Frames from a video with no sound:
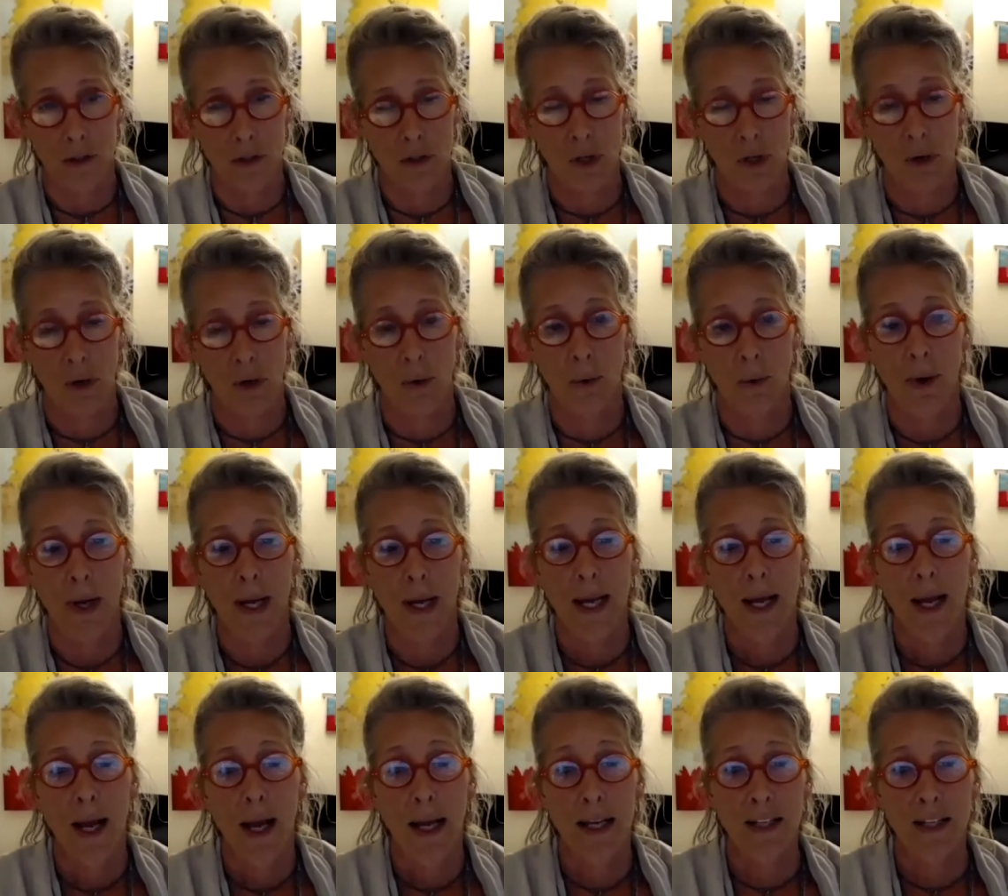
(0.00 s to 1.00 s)
So
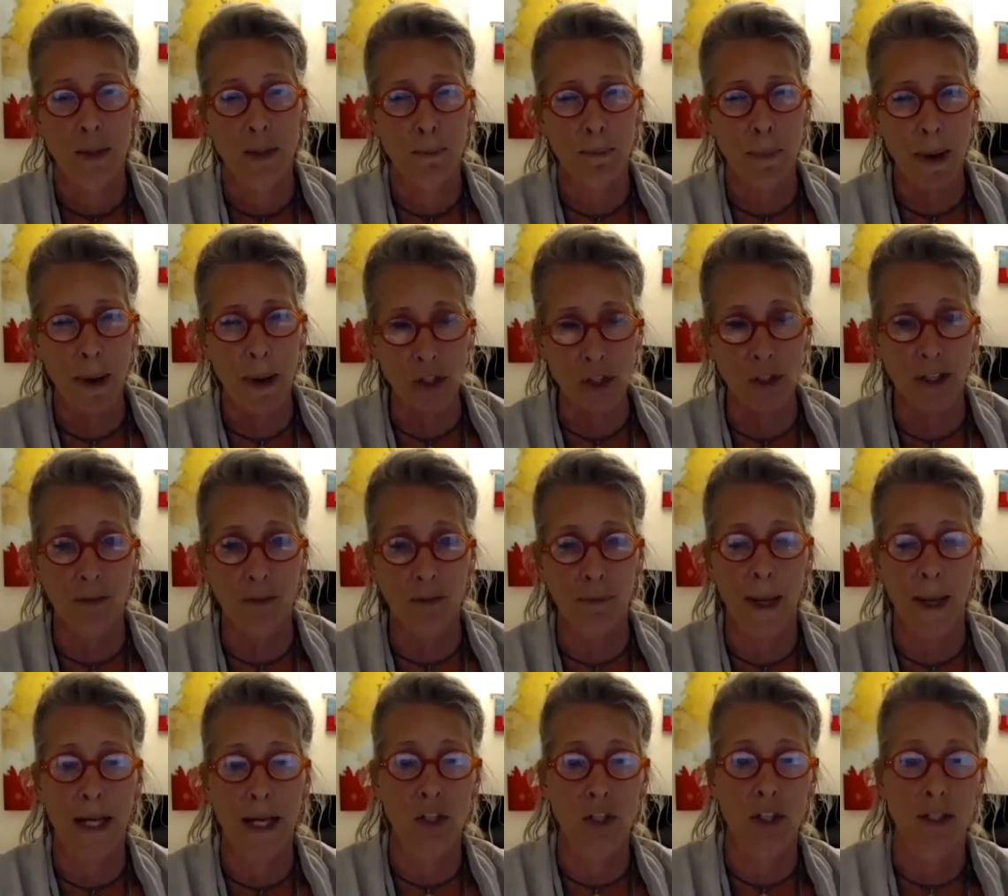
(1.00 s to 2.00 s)
especially if
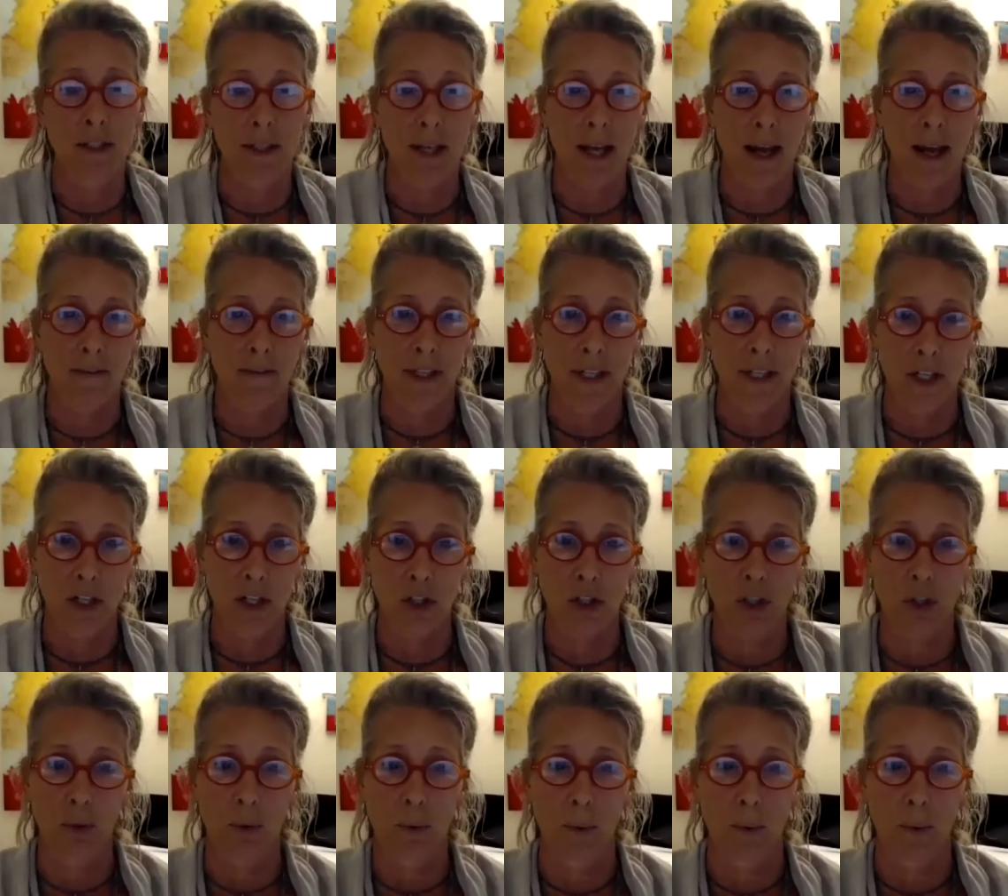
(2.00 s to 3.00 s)
patients have an
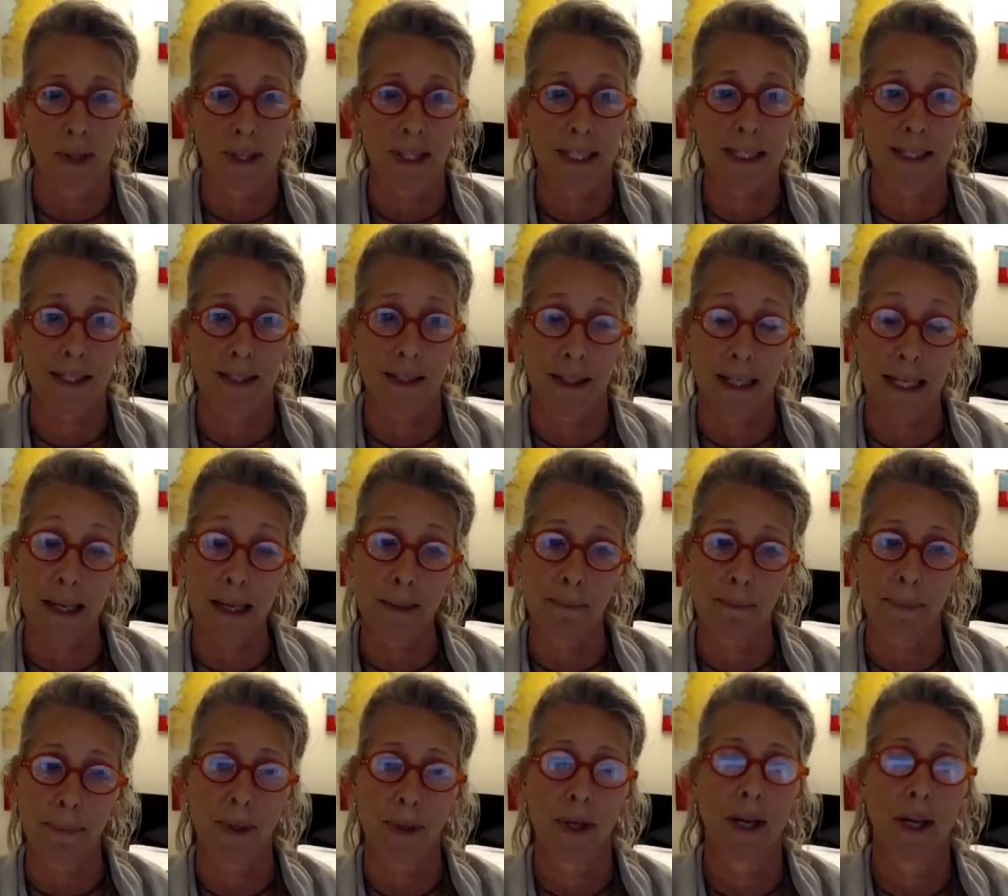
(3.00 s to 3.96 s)
issue with sleep,